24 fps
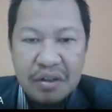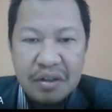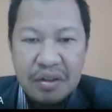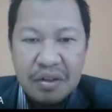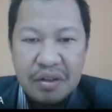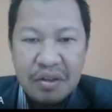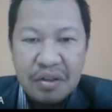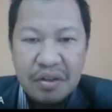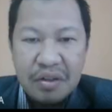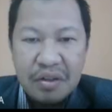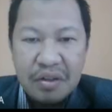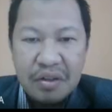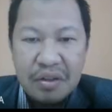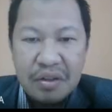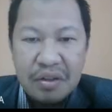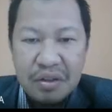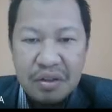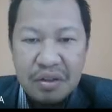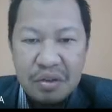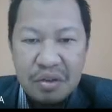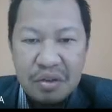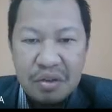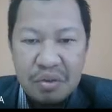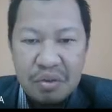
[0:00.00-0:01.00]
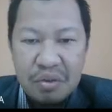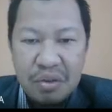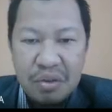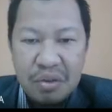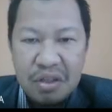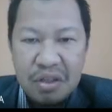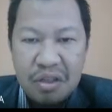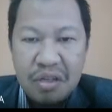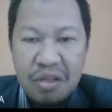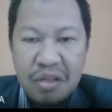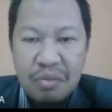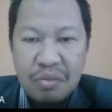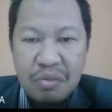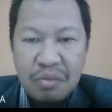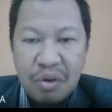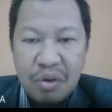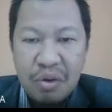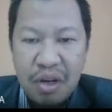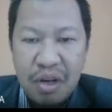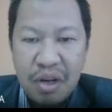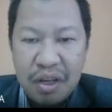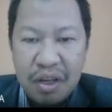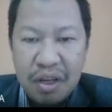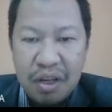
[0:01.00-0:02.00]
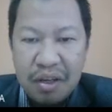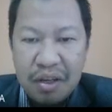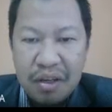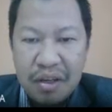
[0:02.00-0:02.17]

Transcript: or to demodulate.